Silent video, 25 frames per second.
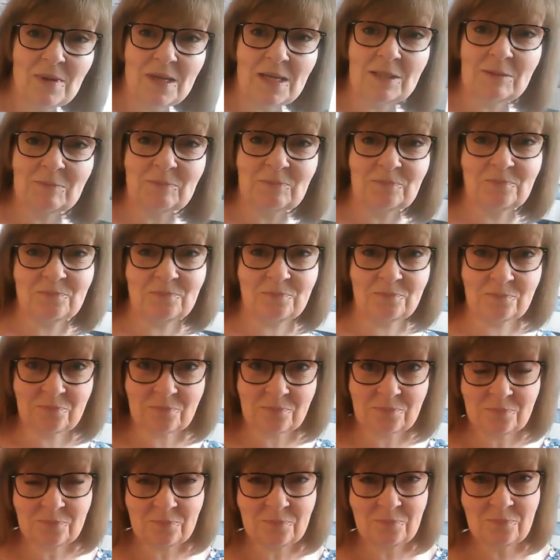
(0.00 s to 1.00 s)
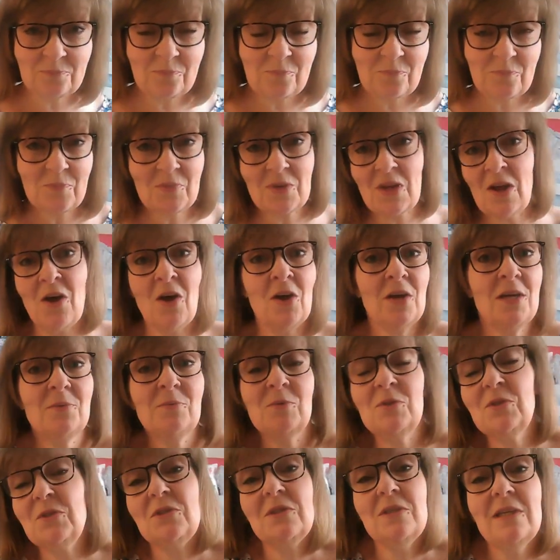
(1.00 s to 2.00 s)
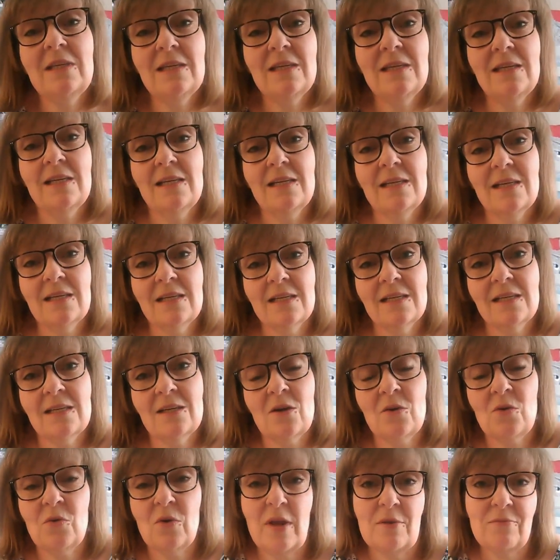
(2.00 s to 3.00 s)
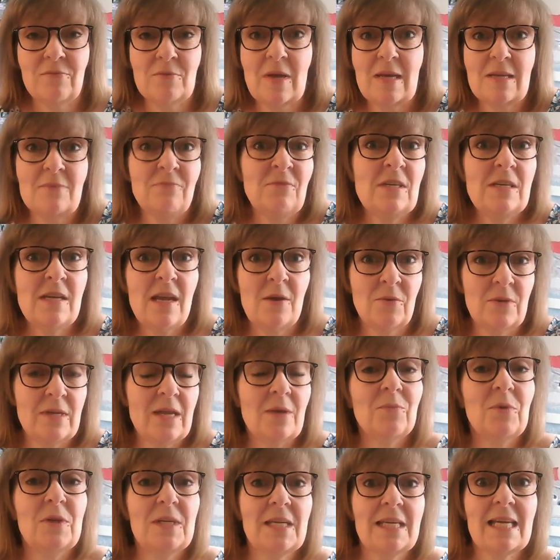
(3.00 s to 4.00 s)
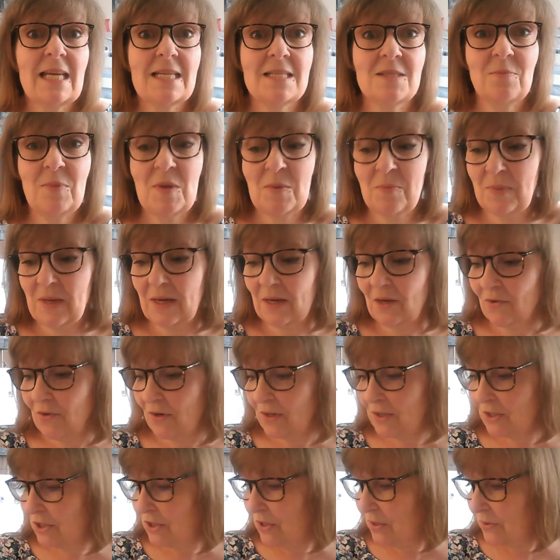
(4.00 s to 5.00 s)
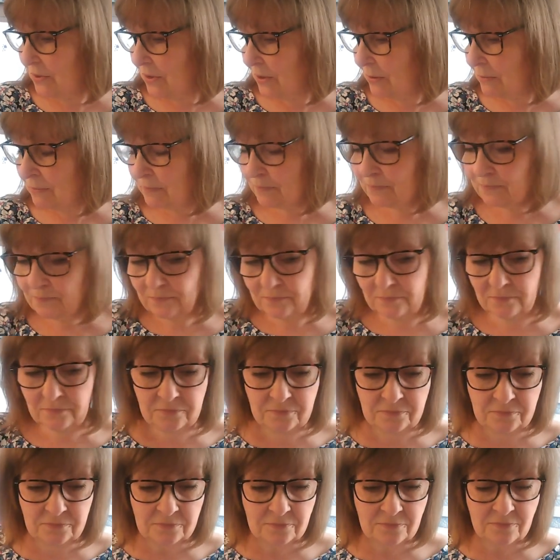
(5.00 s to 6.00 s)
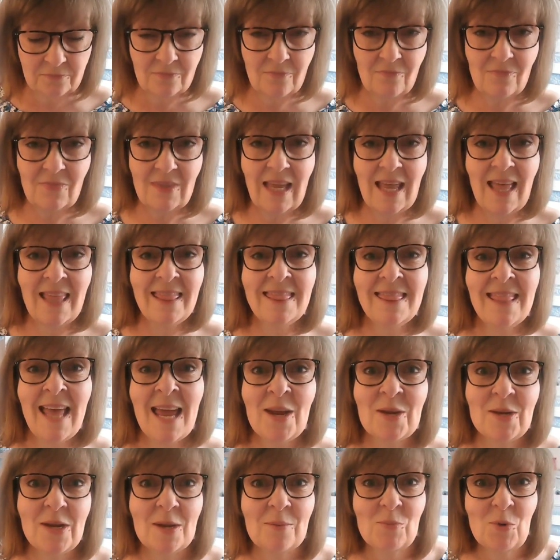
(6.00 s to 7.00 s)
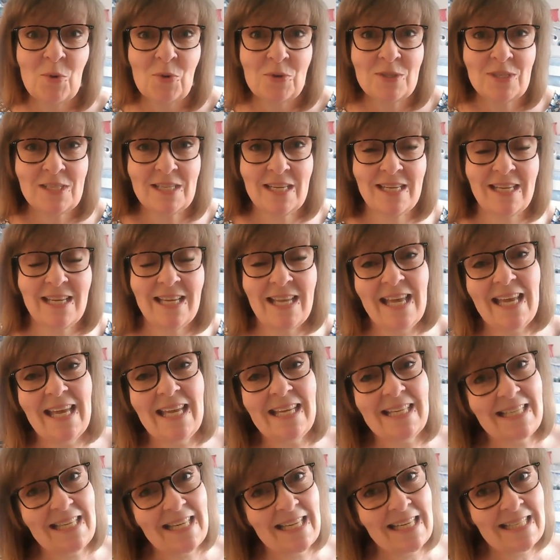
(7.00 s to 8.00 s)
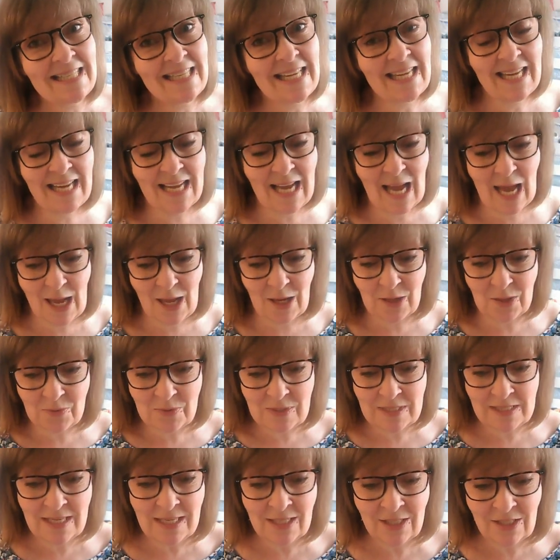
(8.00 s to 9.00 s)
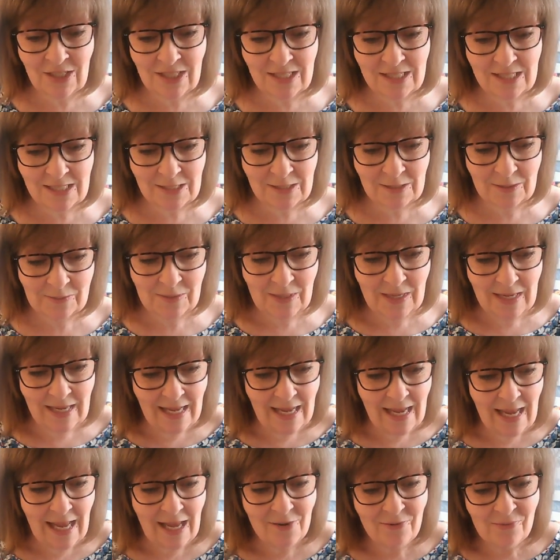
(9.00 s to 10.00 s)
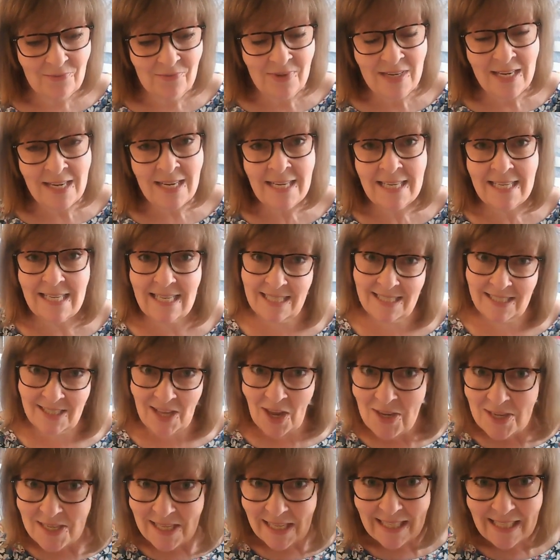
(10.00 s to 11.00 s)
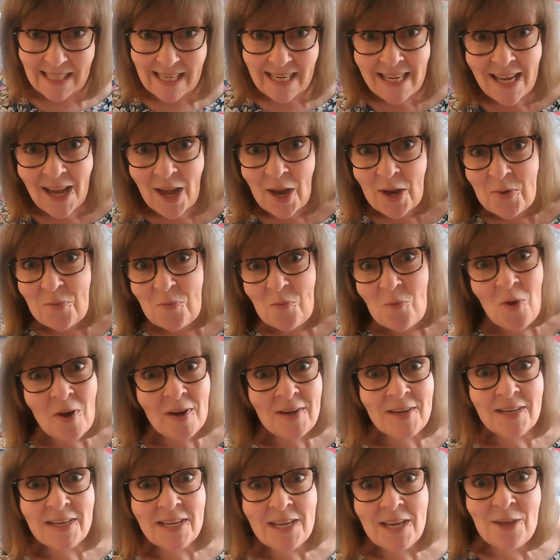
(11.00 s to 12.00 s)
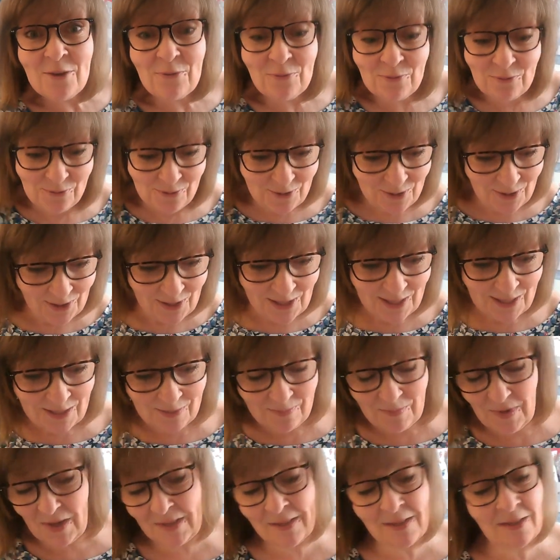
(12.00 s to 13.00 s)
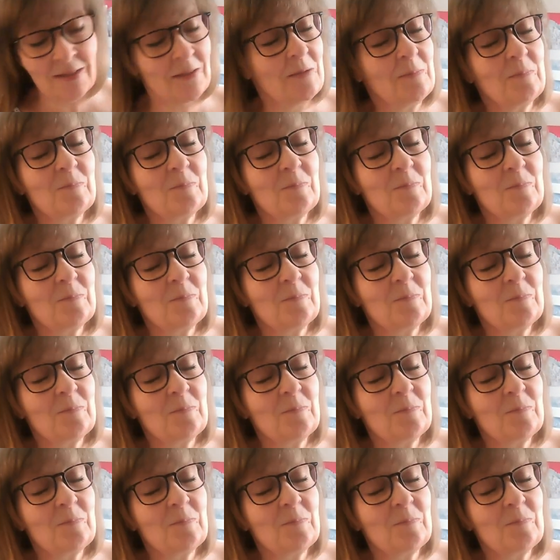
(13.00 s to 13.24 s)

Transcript: big, I will, oh, every now and then when it gets a bit bigger, I'll show you. And then I'm on to knitting acquisitions. Really excitingly, I won a gift this month.